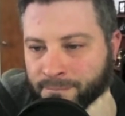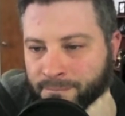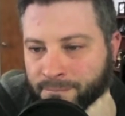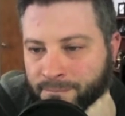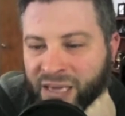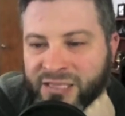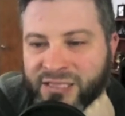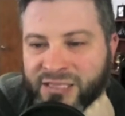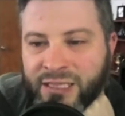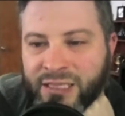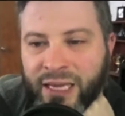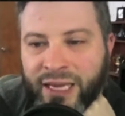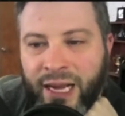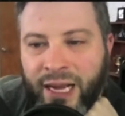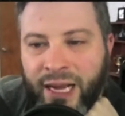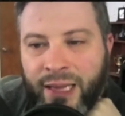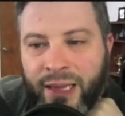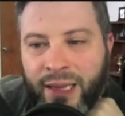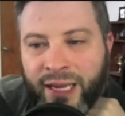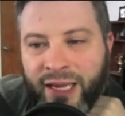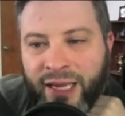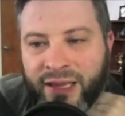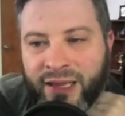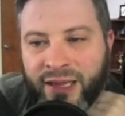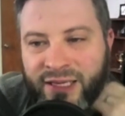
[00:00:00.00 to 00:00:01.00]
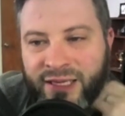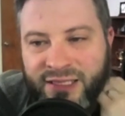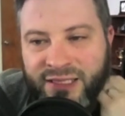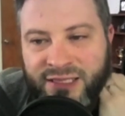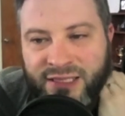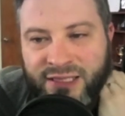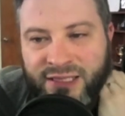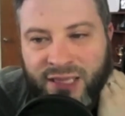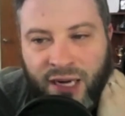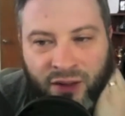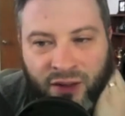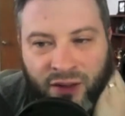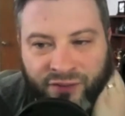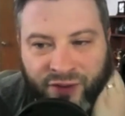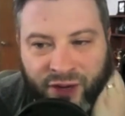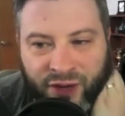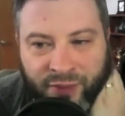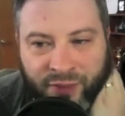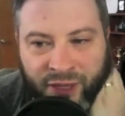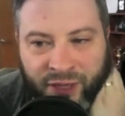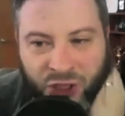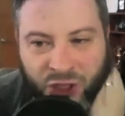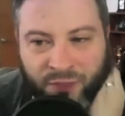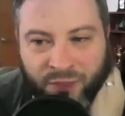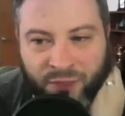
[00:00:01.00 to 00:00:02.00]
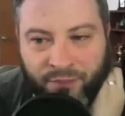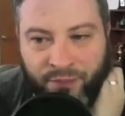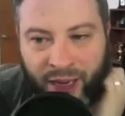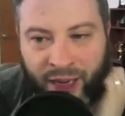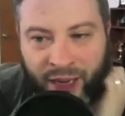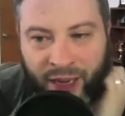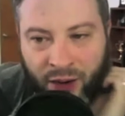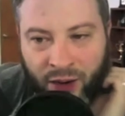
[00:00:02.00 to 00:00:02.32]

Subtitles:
See, like, I like this style of animation better.